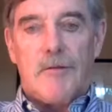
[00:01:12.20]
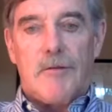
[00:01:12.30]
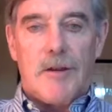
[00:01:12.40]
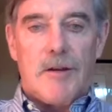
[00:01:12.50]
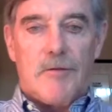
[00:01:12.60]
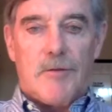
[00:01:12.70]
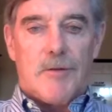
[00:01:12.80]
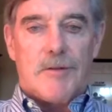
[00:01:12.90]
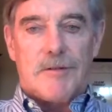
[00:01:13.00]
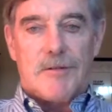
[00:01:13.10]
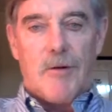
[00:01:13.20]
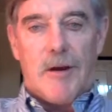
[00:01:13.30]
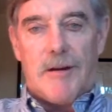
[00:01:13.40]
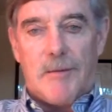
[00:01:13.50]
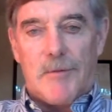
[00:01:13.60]
you for the interview. This is
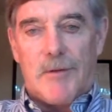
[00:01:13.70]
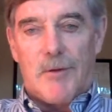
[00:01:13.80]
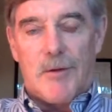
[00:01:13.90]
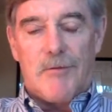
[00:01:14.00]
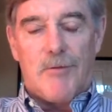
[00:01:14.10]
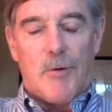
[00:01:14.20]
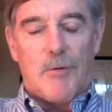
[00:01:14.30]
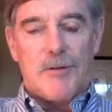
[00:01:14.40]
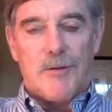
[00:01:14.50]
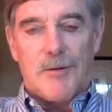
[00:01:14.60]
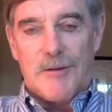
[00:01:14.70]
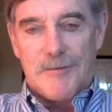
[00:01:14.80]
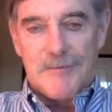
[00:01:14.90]
great. I'm looking forward to it.